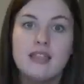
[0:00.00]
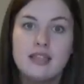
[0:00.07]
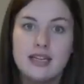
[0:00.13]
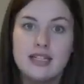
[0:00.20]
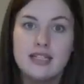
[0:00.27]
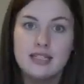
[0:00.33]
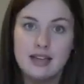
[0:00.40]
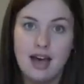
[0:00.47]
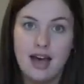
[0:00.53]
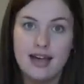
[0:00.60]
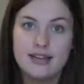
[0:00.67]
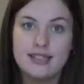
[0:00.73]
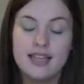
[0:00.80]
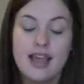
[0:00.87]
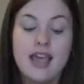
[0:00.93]
this
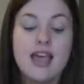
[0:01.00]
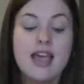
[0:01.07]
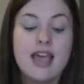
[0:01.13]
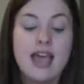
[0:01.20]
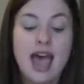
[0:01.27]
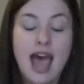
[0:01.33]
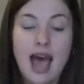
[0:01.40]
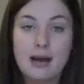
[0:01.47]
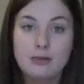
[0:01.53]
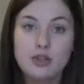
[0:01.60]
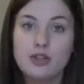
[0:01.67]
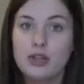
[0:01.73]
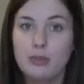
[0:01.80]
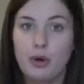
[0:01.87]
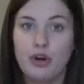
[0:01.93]
size.
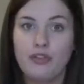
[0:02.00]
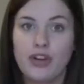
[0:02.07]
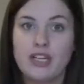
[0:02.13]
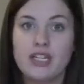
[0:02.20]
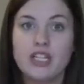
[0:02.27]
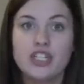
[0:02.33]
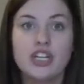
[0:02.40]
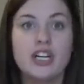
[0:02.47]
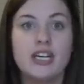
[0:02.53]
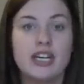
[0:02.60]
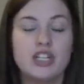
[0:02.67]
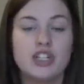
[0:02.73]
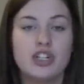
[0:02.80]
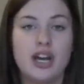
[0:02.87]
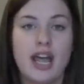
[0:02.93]
Absolutely perfect. I took it
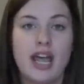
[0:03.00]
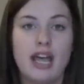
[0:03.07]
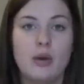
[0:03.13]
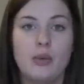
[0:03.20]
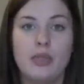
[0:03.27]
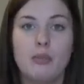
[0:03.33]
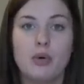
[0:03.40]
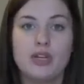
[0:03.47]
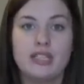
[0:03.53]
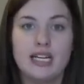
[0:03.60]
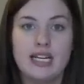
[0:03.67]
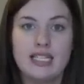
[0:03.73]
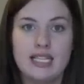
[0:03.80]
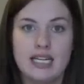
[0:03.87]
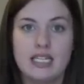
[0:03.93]
yesterday when the boys
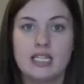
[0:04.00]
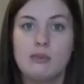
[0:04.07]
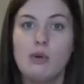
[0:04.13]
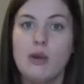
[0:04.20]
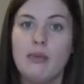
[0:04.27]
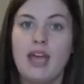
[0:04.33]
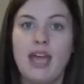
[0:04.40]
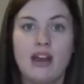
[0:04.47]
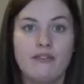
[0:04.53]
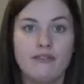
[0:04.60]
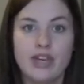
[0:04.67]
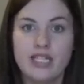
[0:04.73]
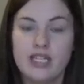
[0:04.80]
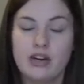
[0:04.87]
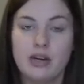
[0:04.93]
had a dentist appointment and it
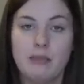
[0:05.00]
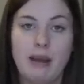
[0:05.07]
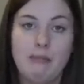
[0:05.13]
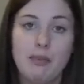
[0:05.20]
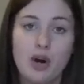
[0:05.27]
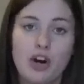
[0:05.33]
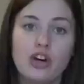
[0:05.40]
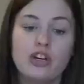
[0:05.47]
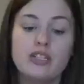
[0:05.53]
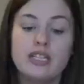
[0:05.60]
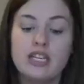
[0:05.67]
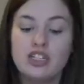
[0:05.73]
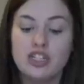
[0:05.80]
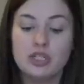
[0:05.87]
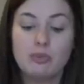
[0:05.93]
fit down in my purse.
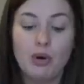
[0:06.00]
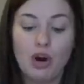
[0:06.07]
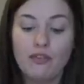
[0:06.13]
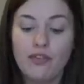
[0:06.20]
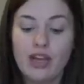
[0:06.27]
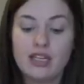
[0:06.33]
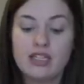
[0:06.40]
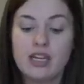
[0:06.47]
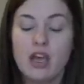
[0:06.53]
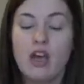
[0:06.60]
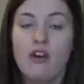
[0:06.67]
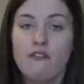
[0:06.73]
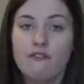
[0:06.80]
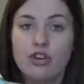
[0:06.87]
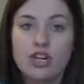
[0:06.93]
It's just perfect
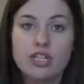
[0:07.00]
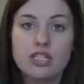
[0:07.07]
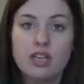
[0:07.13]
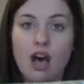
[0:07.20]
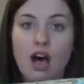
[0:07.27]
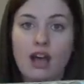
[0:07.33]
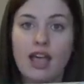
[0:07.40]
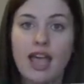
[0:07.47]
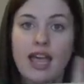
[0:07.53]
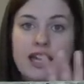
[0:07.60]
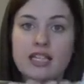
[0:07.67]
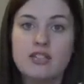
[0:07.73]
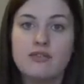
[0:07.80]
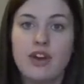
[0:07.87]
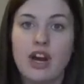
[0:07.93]
for a sock and
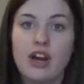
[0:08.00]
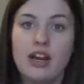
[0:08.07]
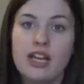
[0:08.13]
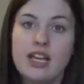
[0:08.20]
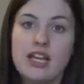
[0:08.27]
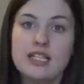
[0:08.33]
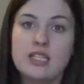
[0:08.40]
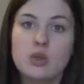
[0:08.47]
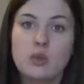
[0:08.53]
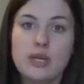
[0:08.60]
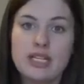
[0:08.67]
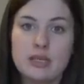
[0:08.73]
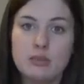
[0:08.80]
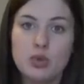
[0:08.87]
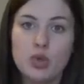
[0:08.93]
it's very
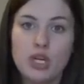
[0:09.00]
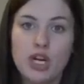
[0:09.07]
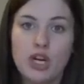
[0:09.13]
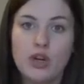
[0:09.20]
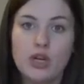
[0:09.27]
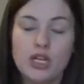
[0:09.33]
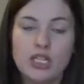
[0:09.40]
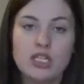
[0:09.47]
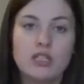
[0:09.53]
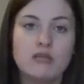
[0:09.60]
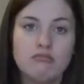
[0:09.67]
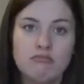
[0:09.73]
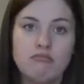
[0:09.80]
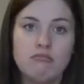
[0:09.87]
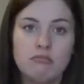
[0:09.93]
squeezable. You know, you can
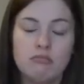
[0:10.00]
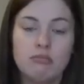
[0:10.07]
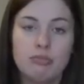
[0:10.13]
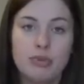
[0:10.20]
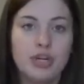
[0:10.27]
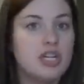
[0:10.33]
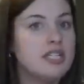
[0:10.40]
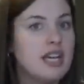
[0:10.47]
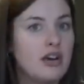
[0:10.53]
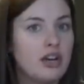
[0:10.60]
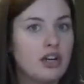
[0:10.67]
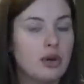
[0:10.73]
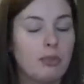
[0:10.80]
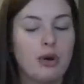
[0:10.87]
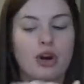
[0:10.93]
put it down
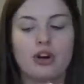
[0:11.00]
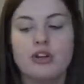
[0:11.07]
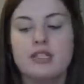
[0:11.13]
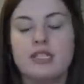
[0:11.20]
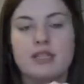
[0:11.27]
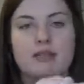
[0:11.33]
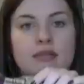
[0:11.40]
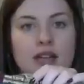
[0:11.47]
in your purse,